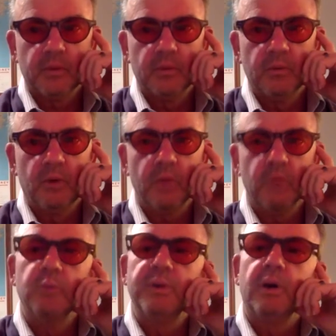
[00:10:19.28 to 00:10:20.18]
What
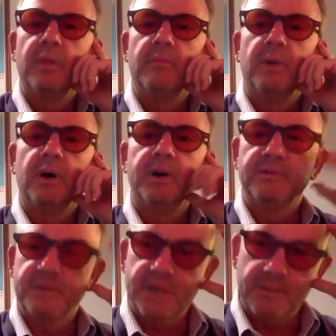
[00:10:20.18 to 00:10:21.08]
will be on the mind
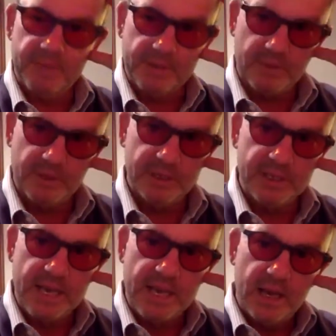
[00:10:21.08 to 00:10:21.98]
of some people
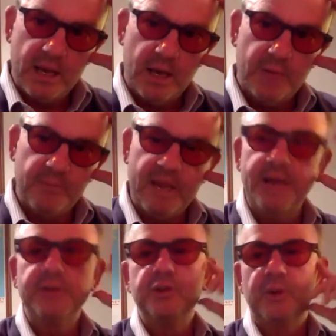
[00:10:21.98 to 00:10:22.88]
is,
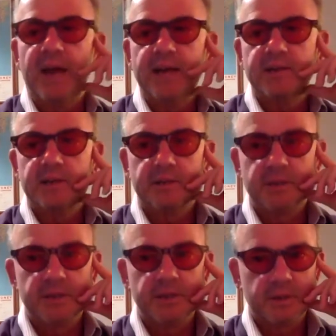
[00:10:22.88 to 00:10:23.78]
how did you access
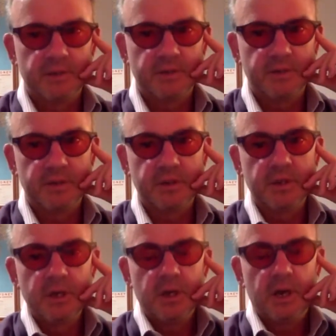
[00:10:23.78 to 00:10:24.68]
these services?
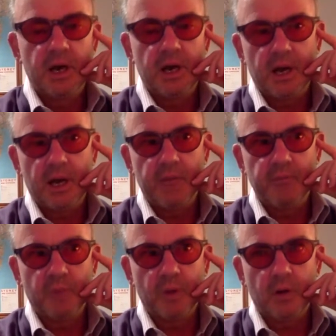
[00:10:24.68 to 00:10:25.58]

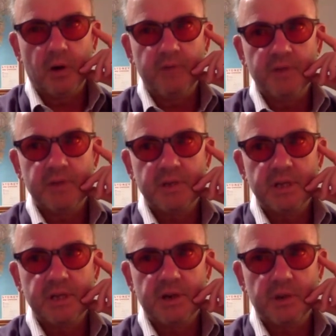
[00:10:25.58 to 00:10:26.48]
Obviously,
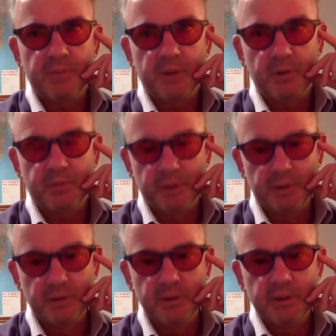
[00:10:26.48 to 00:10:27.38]
they're not bulk
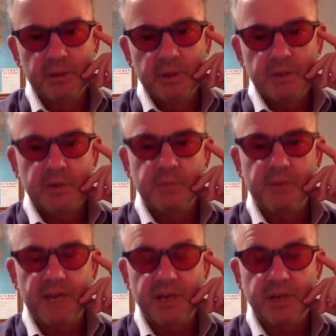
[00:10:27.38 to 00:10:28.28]
billed, so the
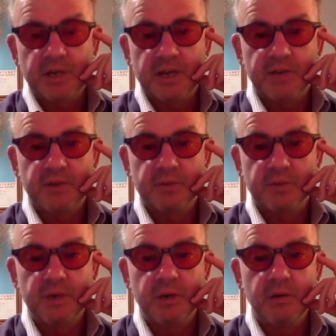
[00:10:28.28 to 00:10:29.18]
patient has to
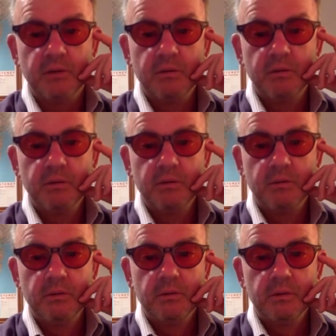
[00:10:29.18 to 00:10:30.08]
be
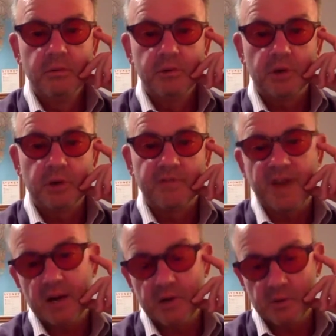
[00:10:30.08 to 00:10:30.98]
shown the
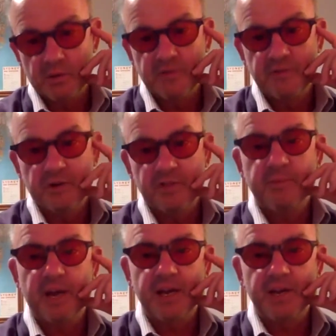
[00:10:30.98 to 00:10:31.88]
value
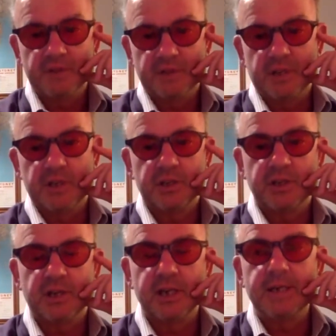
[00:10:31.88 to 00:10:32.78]
of paying for such a
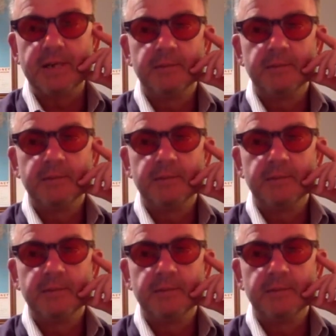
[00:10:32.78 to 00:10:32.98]
study.